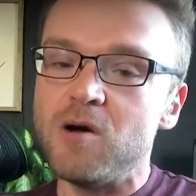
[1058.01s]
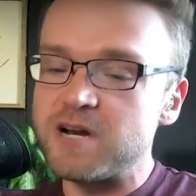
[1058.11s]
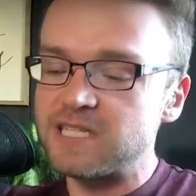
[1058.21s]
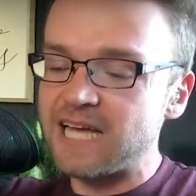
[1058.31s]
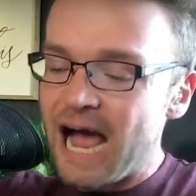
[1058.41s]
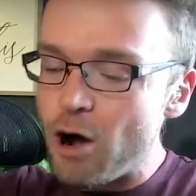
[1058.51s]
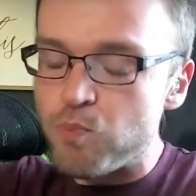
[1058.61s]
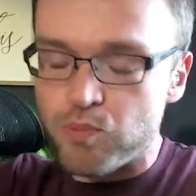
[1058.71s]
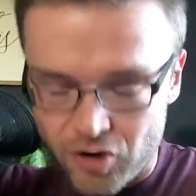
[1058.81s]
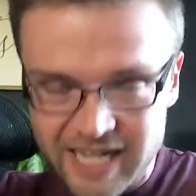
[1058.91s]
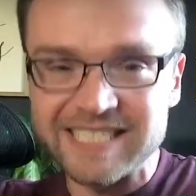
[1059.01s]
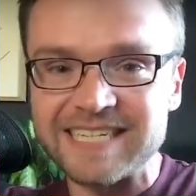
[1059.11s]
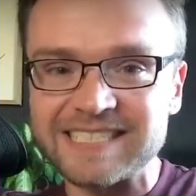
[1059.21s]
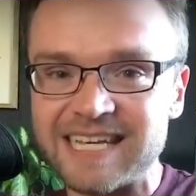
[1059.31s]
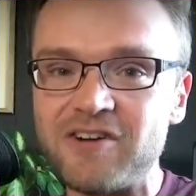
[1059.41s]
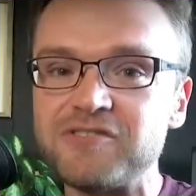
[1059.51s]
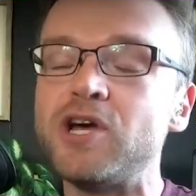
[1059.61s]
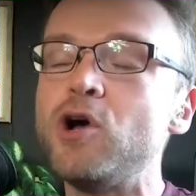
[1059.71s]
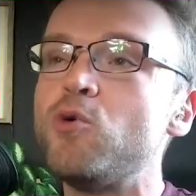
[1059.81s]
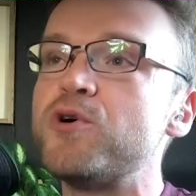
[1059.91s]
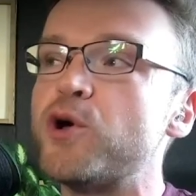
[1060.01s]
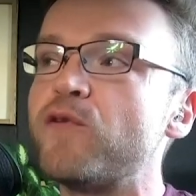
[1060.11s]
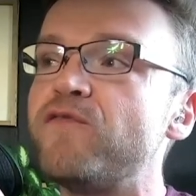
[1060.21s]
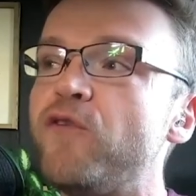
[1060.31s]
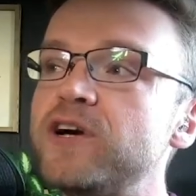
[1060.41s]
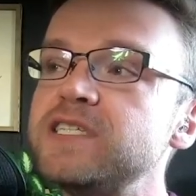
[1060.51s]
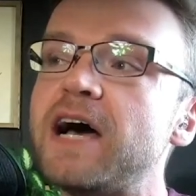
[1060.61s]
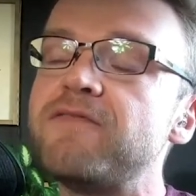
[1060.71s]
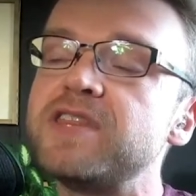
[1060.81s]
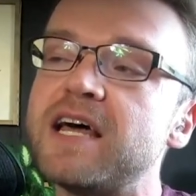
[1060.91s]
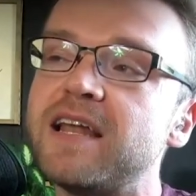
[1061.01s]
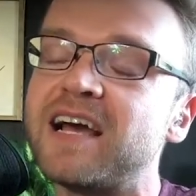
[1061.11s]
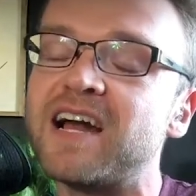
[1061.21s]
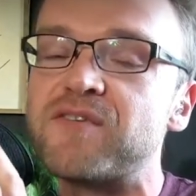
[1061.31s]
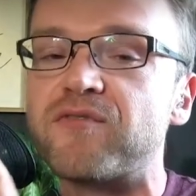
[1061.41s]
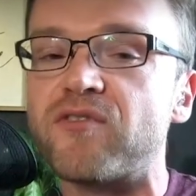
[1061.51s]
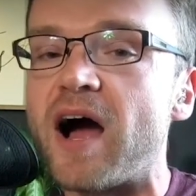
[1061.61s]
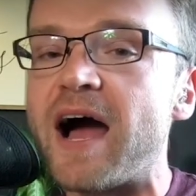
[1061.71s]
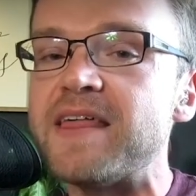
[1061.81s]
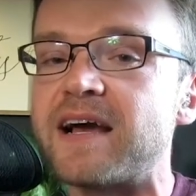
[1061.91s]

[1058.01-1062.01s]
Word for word: but it's like how present it sounds with her voice having that like kind of fry,